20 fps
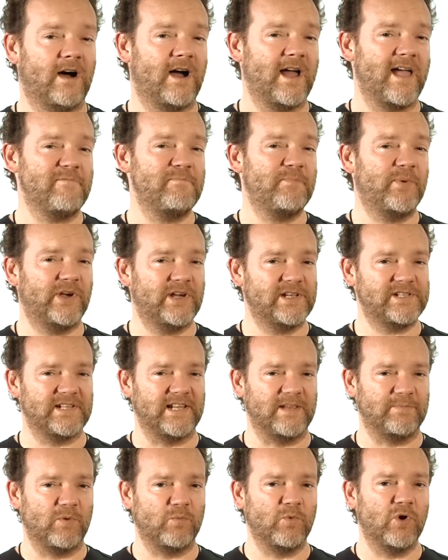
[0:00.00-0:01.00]
I have
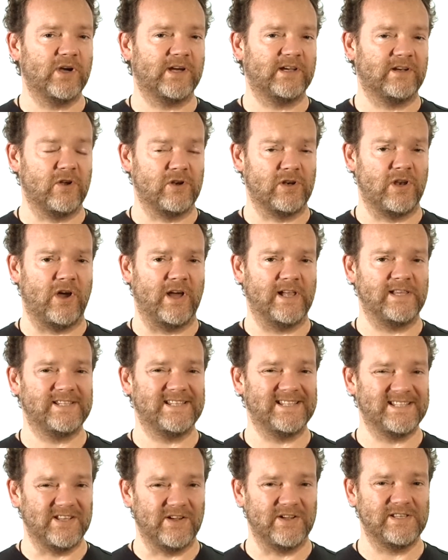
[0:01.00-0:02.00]
personally been working online
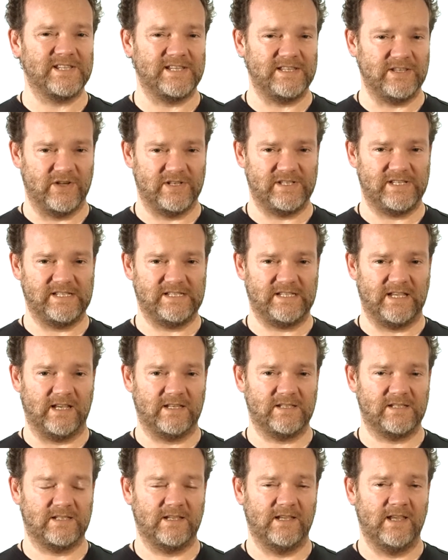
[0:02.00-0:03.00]
since
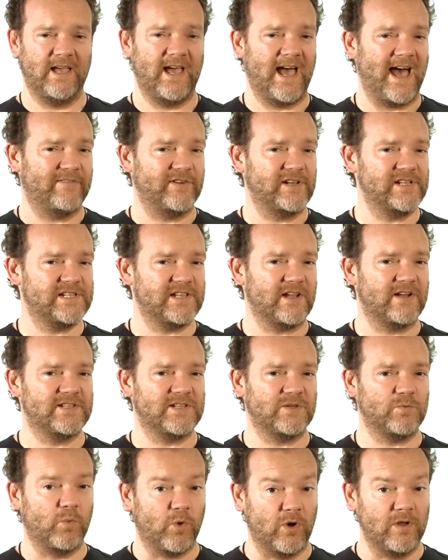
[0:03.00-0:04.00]
1996, having
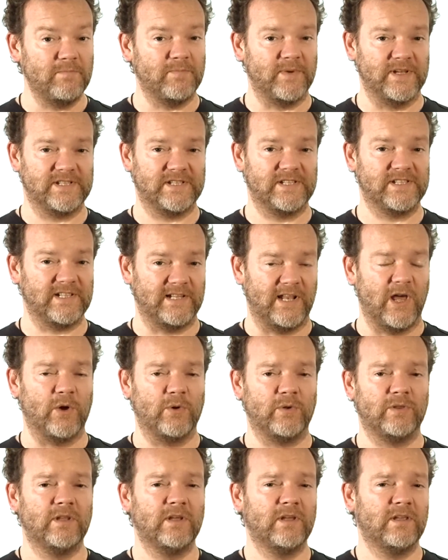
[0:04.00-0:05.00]
started one business
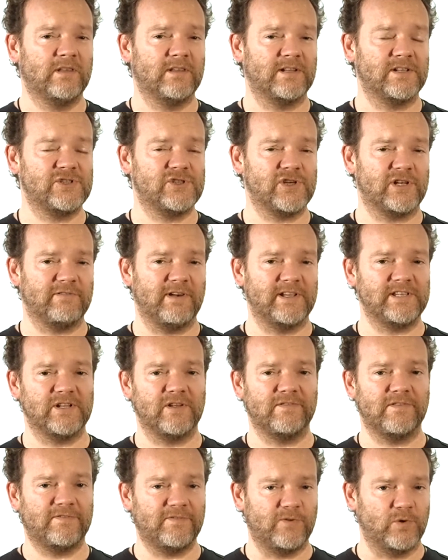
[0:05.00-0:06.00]
alone that has generated
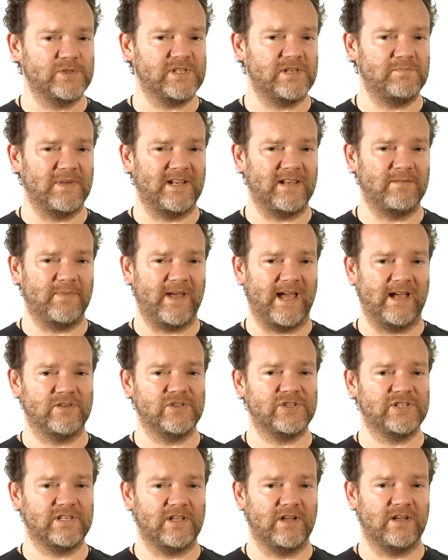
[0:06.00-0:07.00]
over 40 million
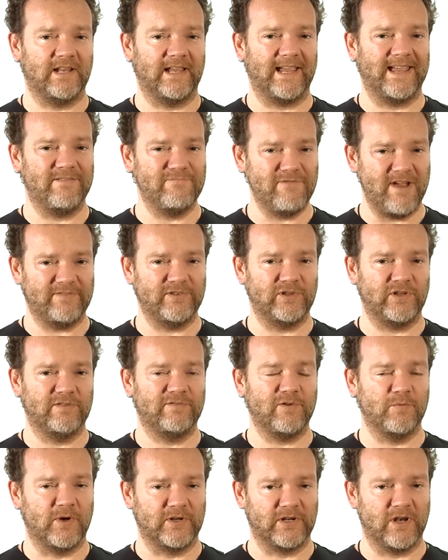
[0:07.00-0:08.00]
pounds sterling in revenue
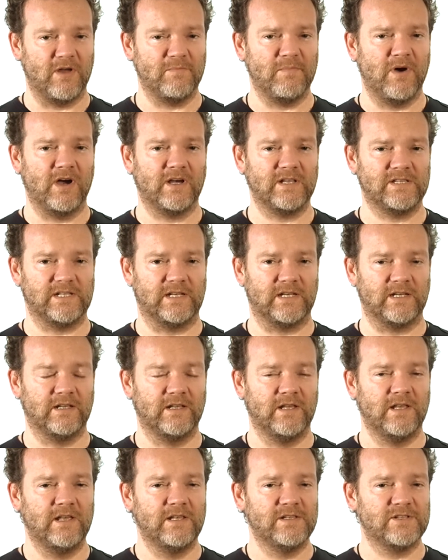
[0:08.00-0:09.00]
from online marketing.
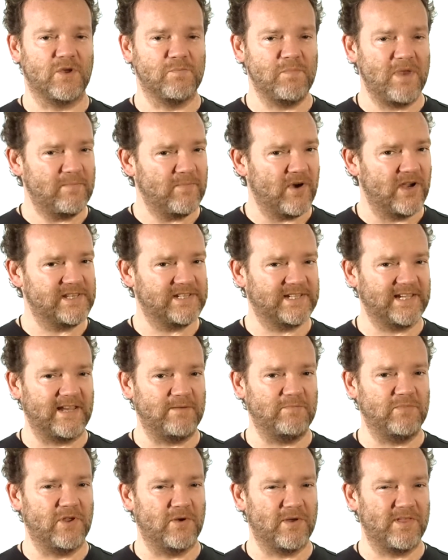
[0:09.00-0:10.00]
So me and my
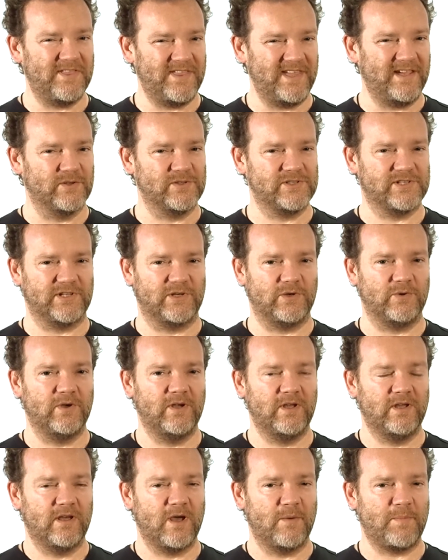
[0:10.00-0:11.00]
team know a thing or two
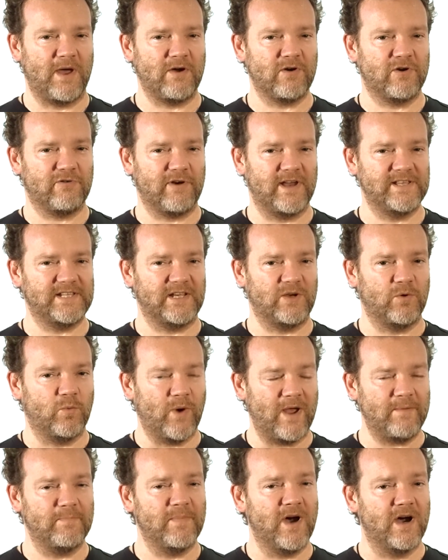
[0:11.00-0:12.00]
about creating
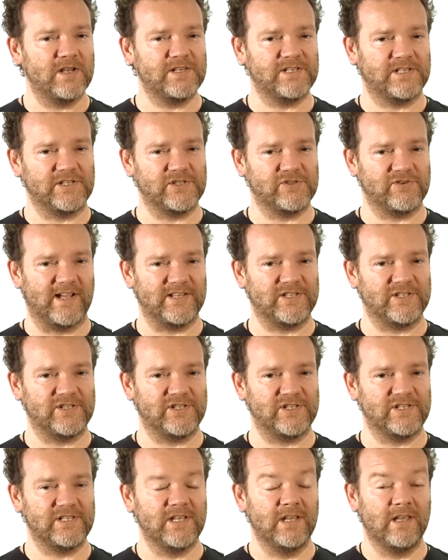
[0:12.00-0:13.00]
web marketing
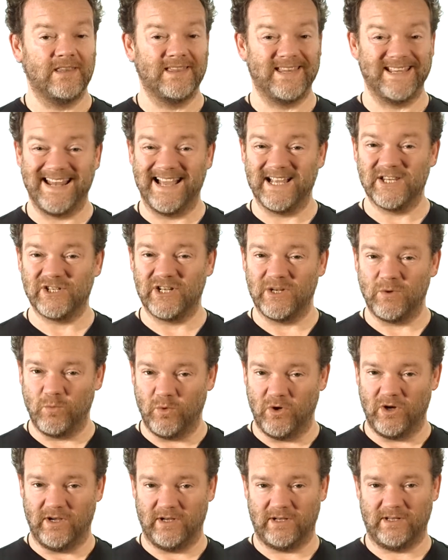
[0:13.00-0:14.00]
strategies that actually
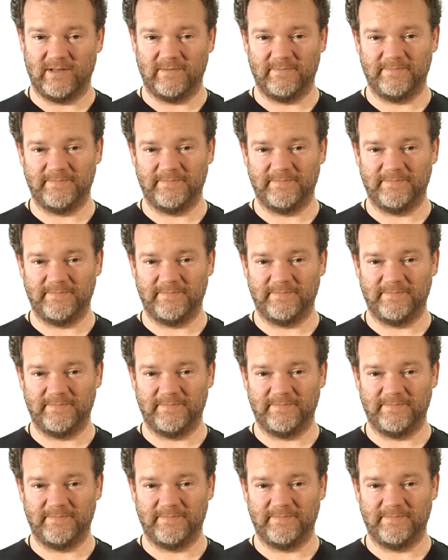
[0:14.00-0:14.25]
work.